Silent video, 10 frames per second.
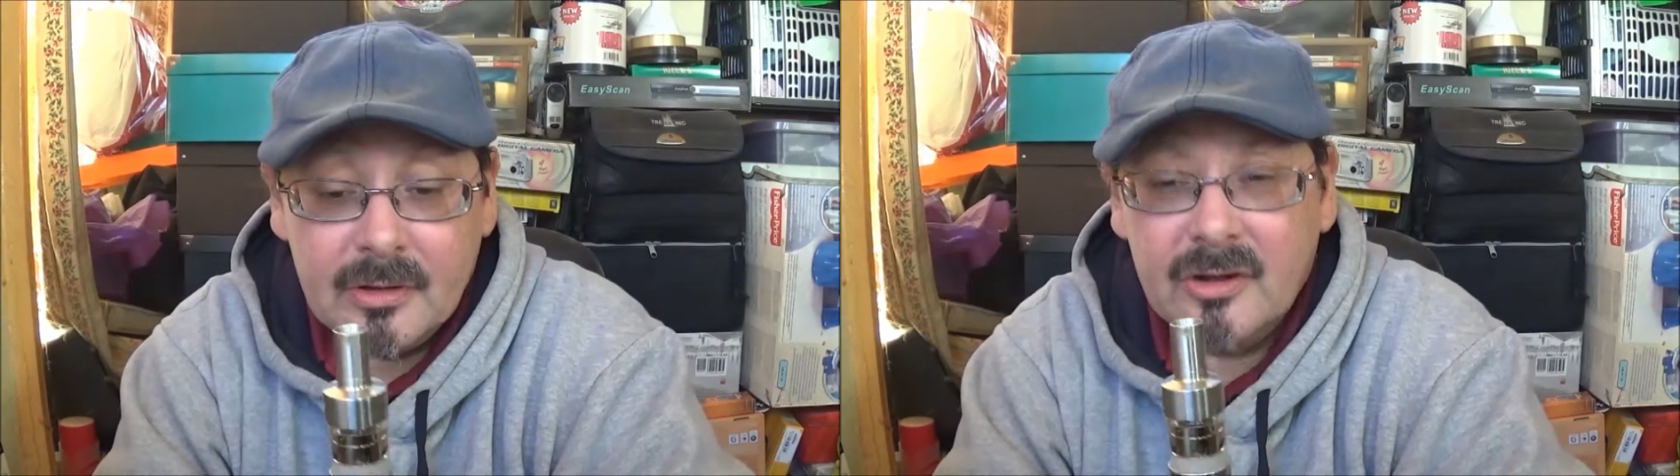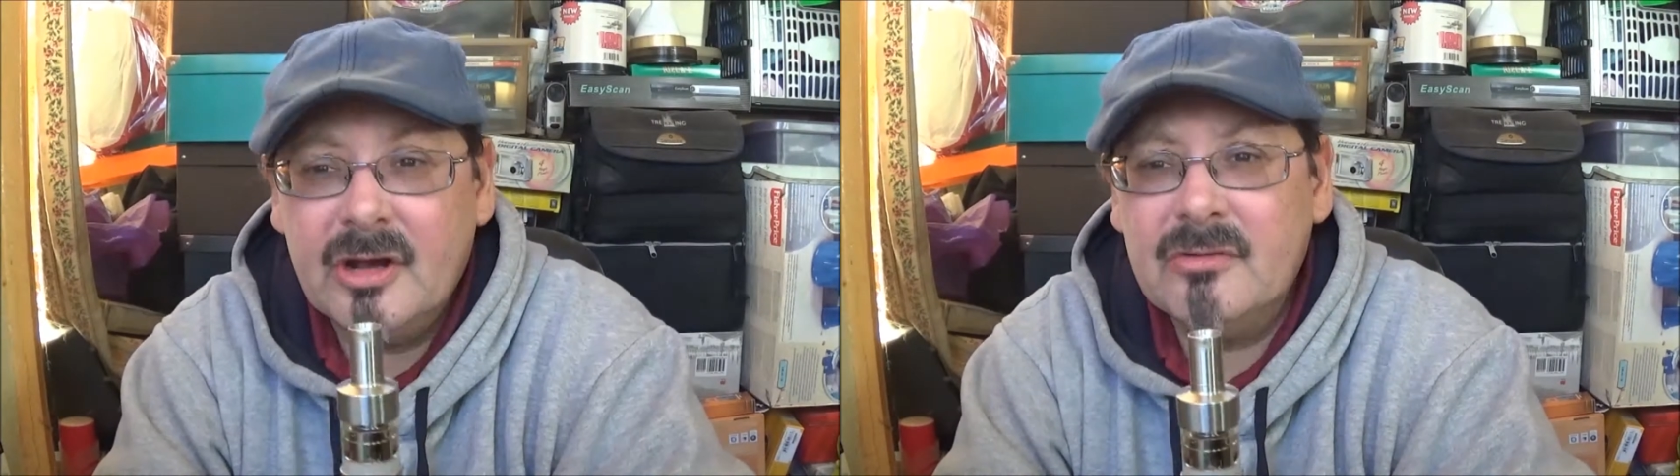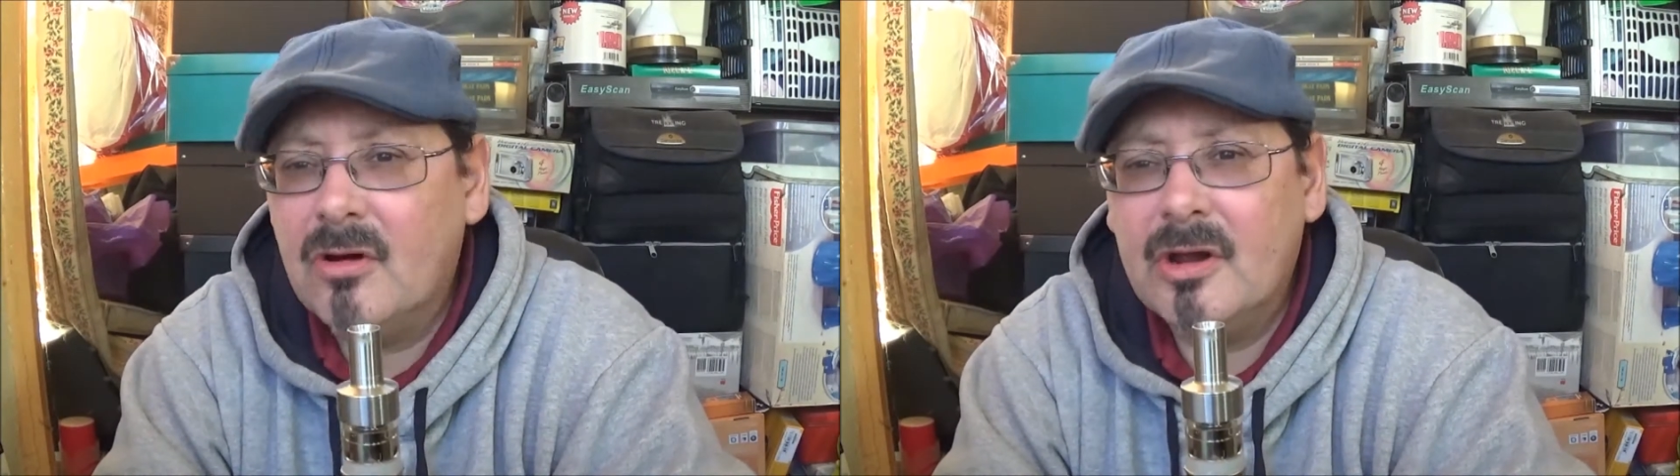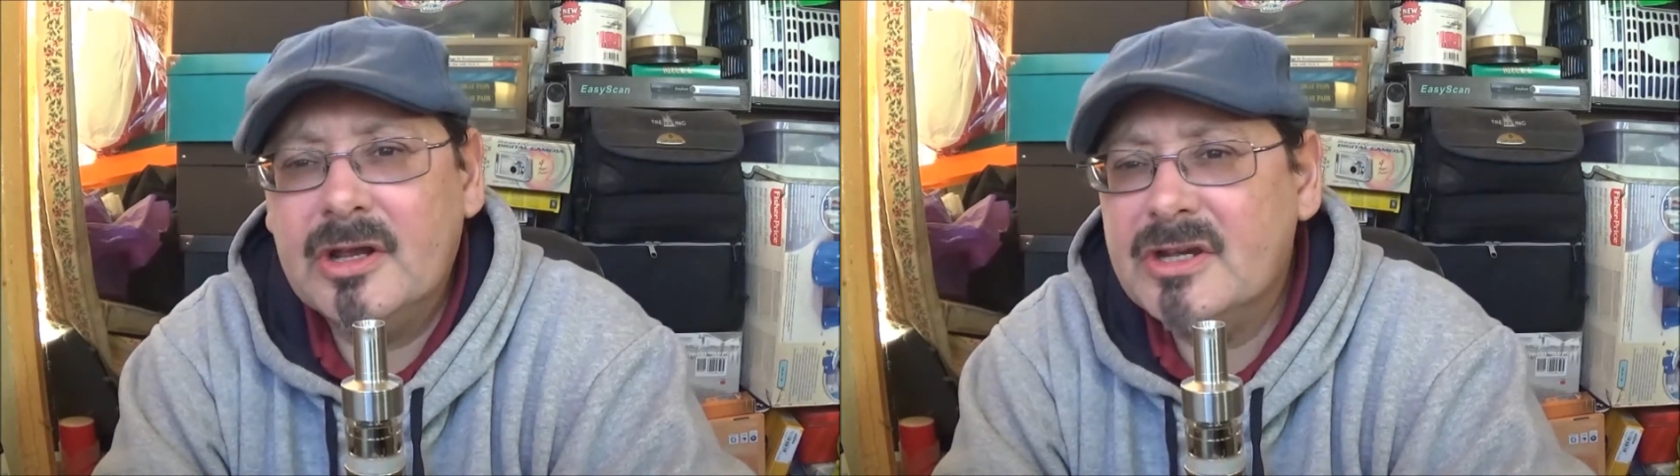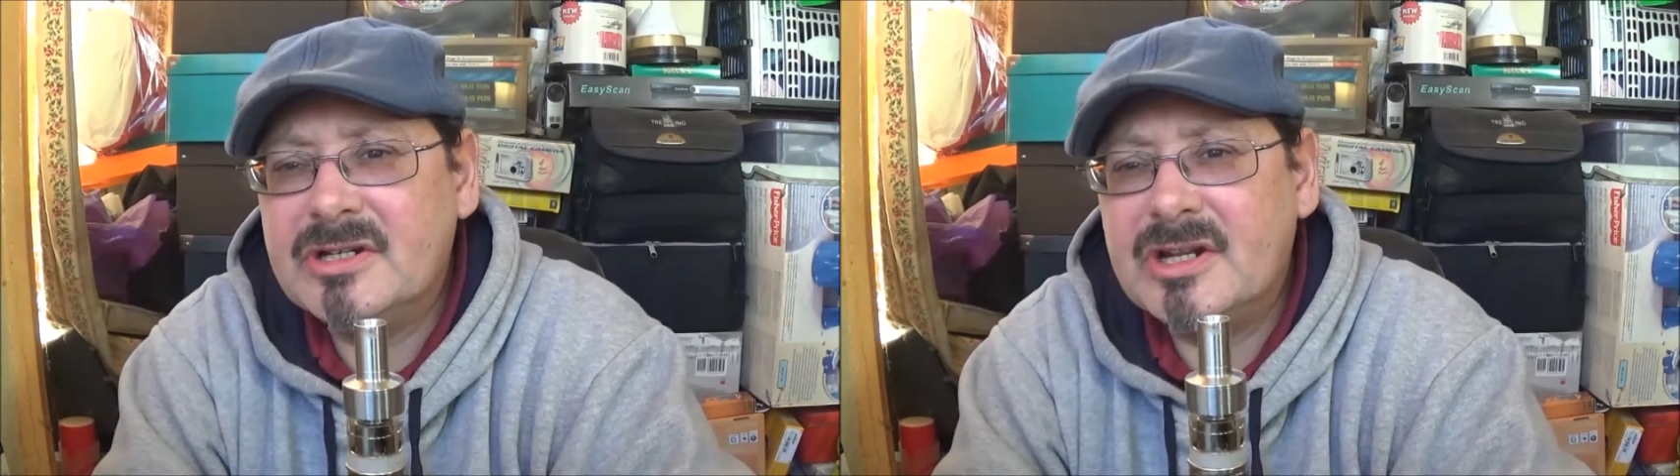I don't like
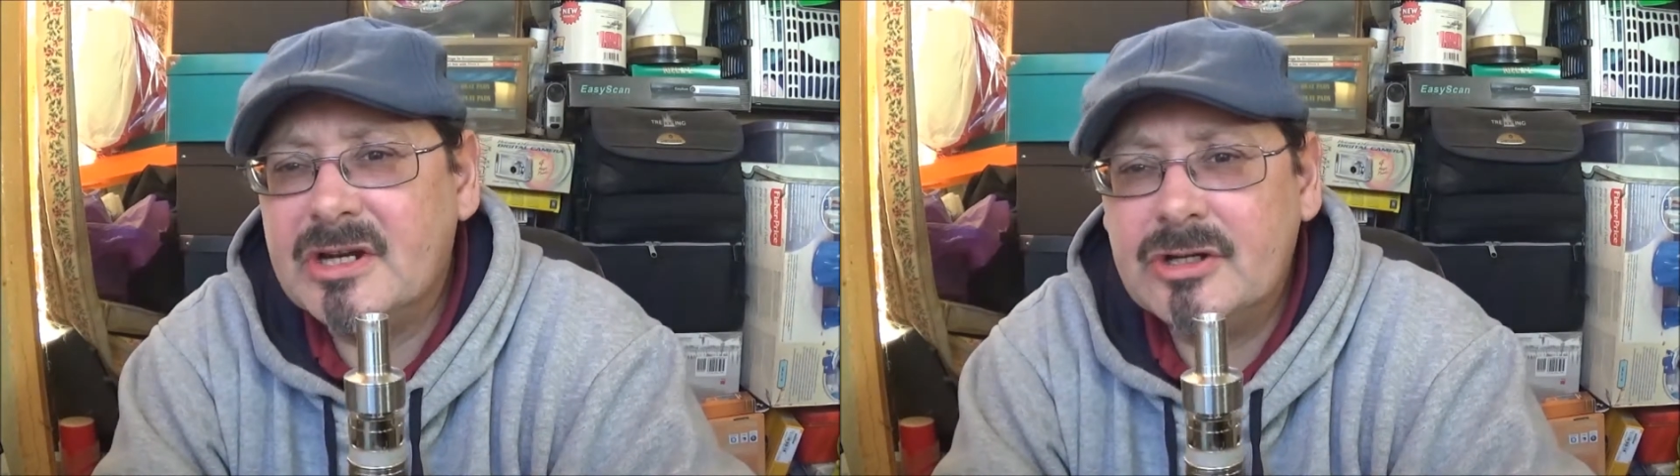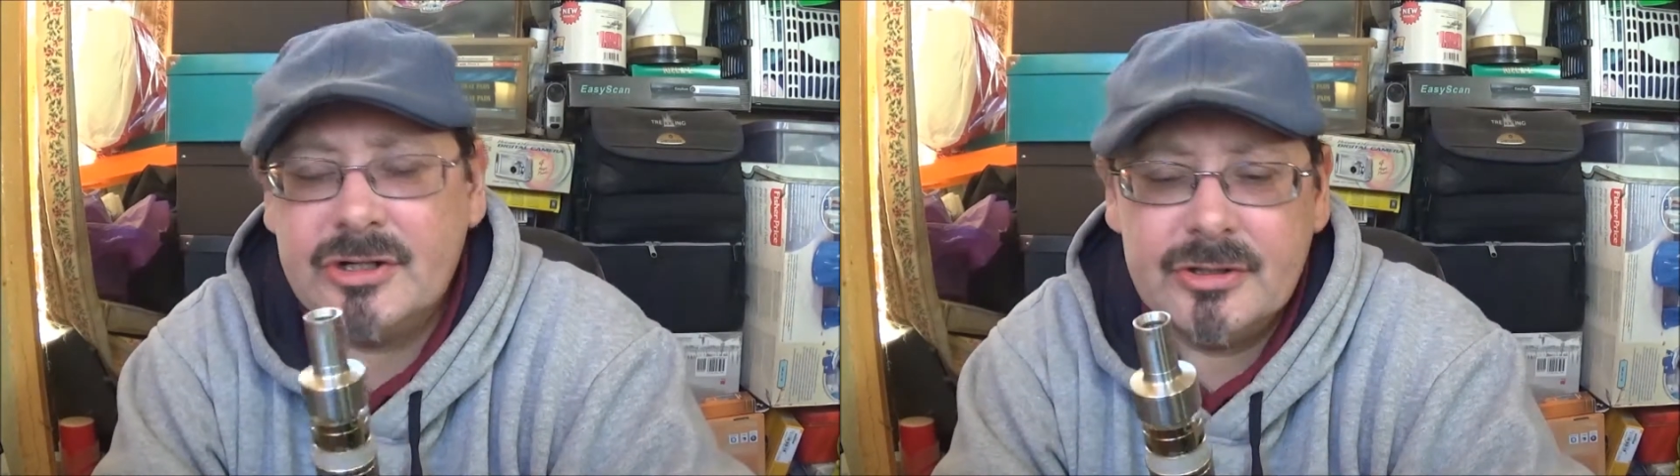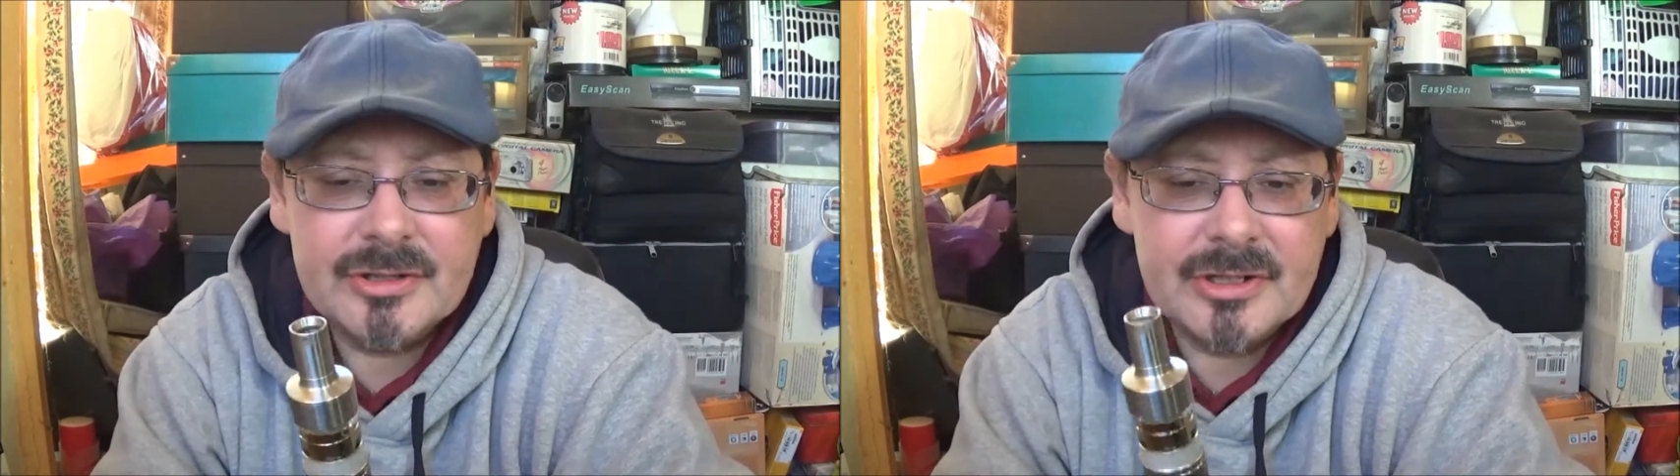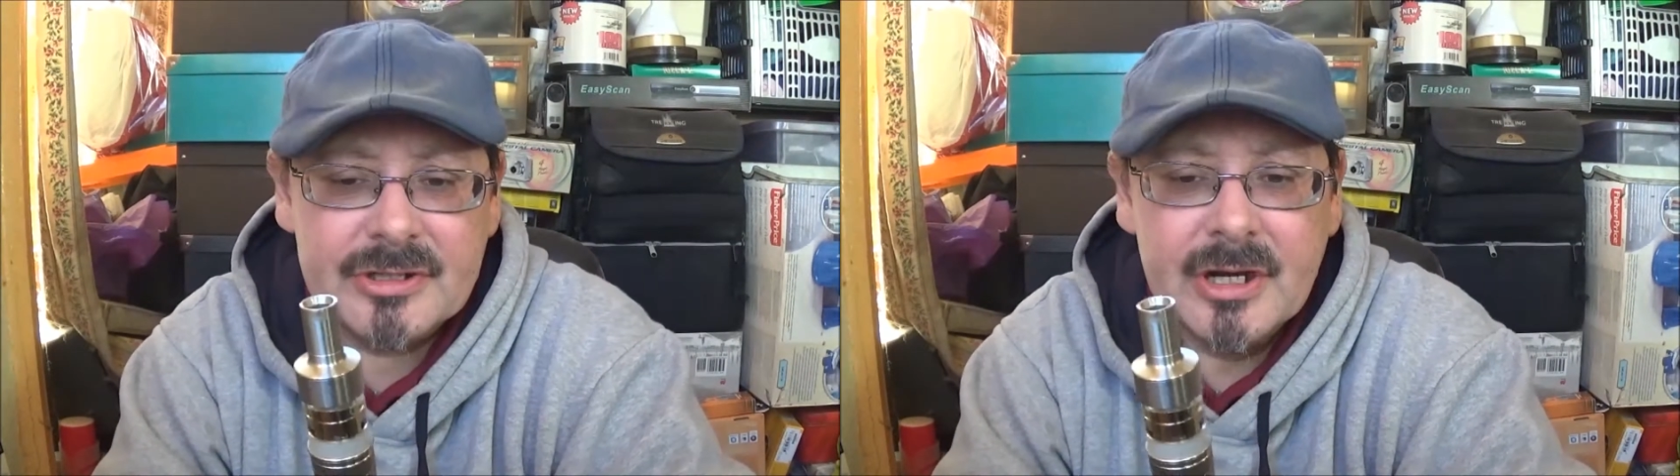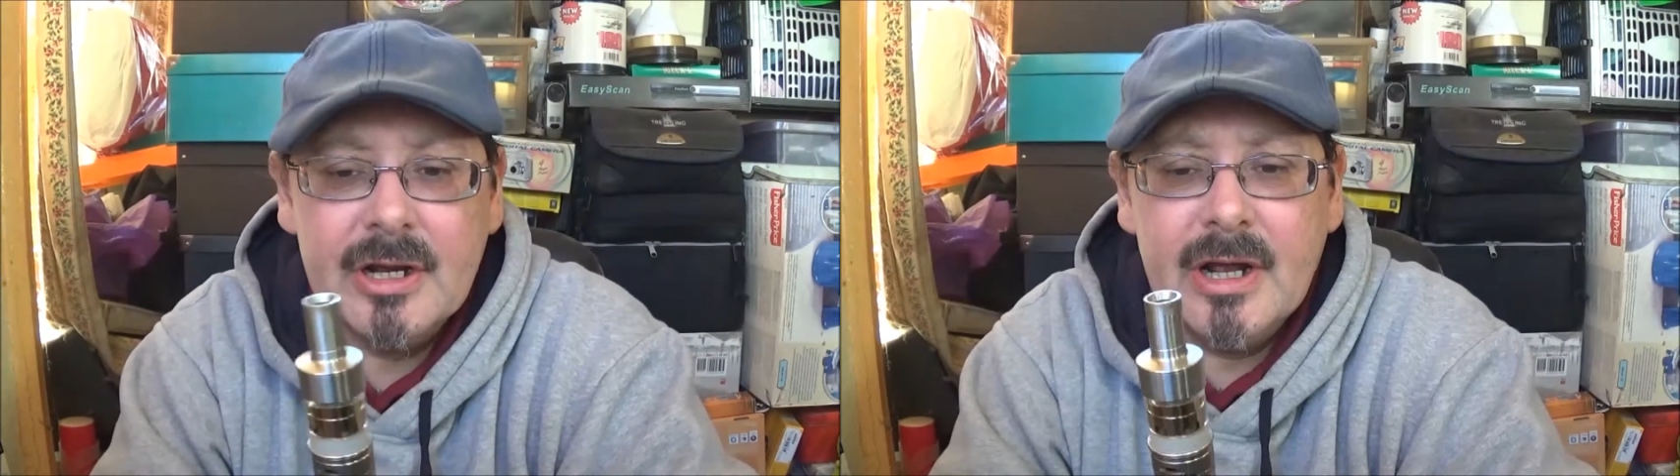these thin juices.